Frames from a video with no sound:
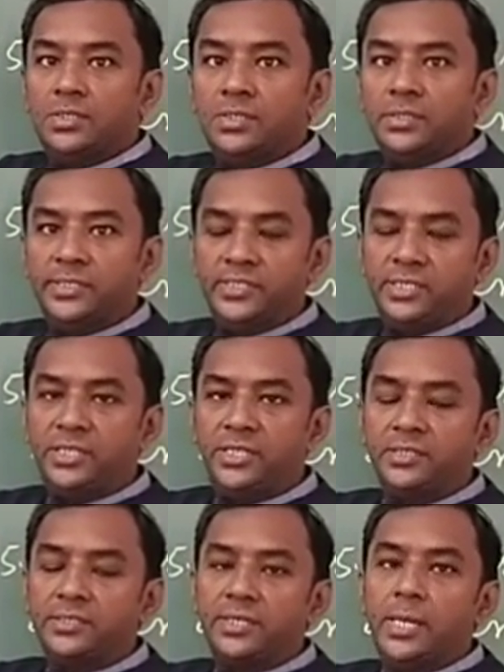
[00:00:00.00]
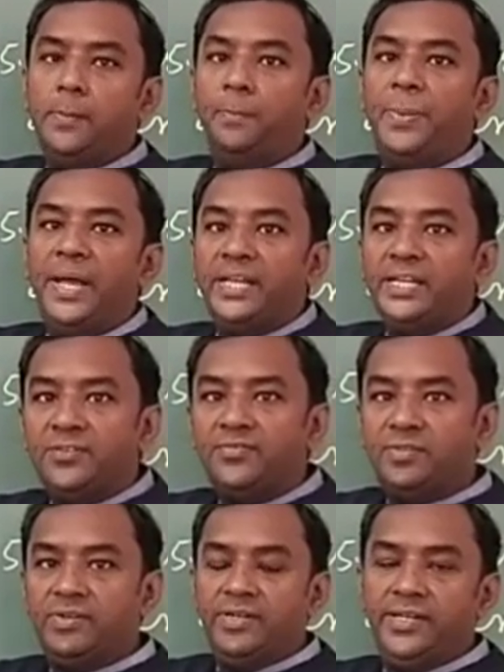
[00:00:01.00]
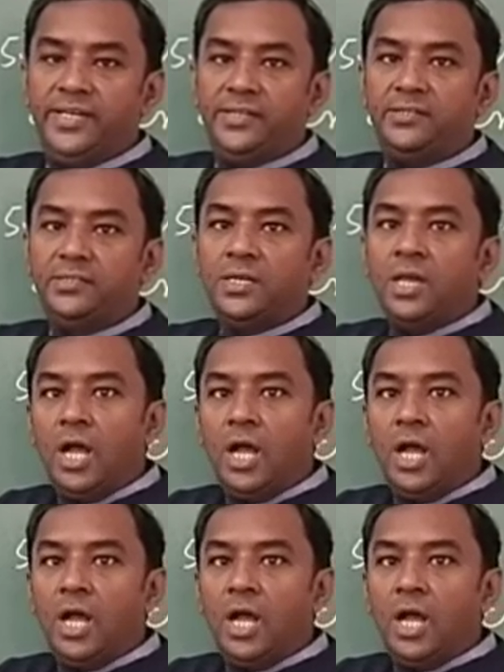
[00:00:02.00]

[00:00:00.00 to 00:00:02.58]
This is imperative sentence,